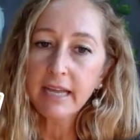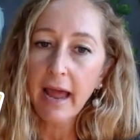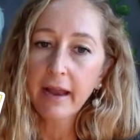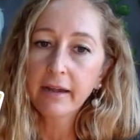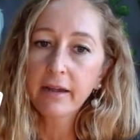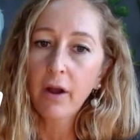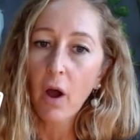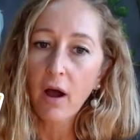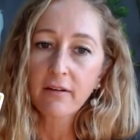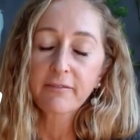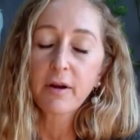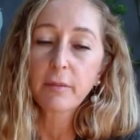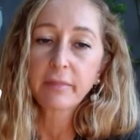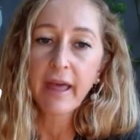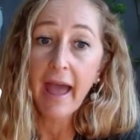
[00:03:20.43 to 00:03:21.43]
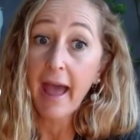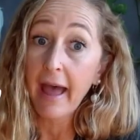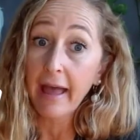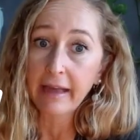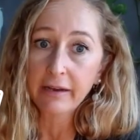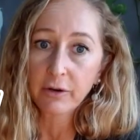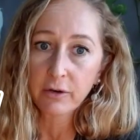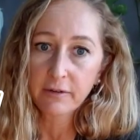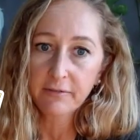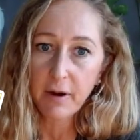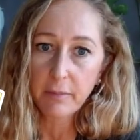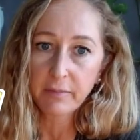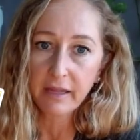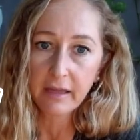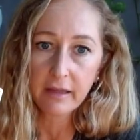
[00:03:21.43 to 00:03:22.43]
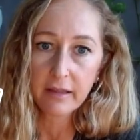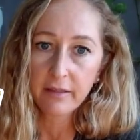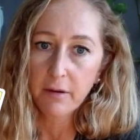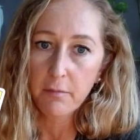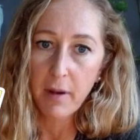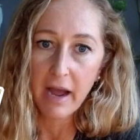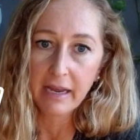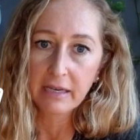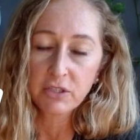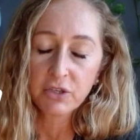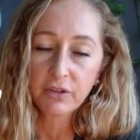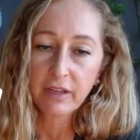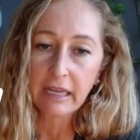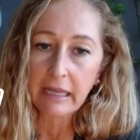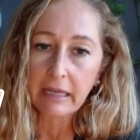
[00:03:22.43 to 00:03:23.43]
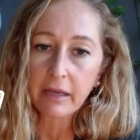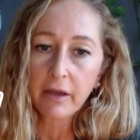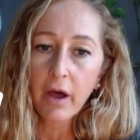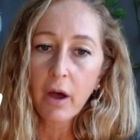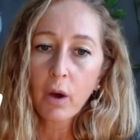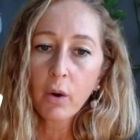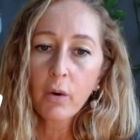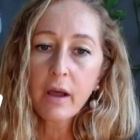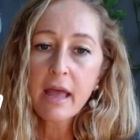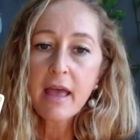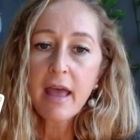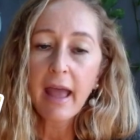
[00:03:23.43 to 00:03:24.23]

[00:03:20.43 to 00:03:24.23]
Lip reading: and not from the head or from the mind or the ego.